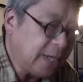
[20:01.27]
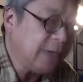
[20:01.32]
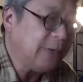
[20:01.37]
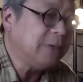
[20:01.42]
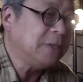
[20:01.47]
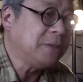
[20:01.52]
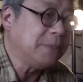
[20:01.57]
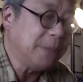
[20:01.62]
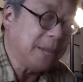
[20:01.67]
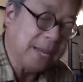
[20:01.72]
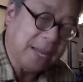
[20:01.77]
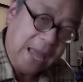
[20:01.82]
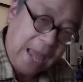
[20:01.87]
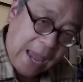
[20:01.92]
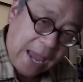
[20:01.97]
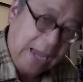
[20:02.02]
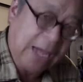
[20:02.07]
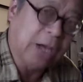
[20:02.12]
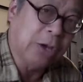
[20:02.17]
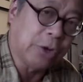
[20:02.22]
gives me an
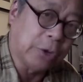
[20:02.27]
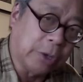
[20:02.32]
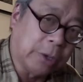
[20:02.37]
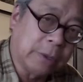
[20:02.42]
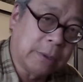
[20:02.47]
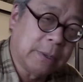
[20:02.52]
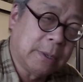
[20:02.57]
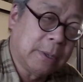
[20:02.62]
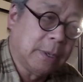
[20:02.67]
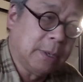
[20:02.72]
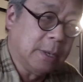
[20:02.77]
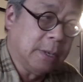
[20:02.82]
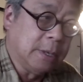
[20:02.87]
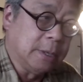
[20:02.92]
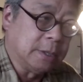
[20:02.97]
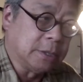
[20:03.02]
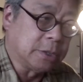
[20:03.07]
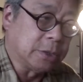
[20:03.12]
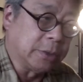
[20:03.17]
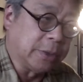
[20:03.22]
anchor
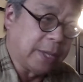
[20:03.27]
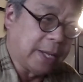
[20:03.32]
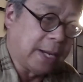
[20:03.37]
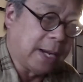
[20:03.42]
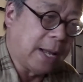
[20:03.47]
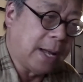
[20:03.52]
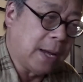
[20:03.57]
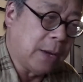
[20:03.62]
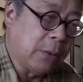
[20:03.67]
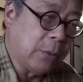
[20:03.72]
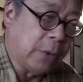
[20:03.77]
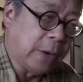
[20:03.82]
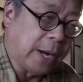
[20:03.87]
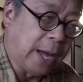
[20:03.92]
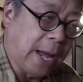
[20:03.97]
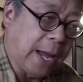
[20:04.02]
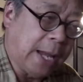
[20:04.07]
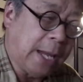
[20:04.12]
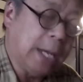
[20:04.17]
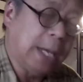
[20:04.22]
so that when
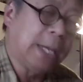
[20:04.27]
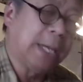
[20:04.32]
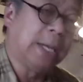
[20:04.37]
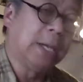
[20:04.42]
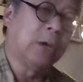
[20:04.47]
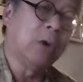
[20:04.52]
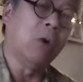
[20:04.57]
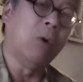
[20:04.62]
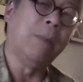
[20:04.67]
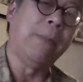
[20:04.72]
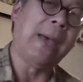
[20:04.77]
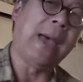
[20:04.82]
I go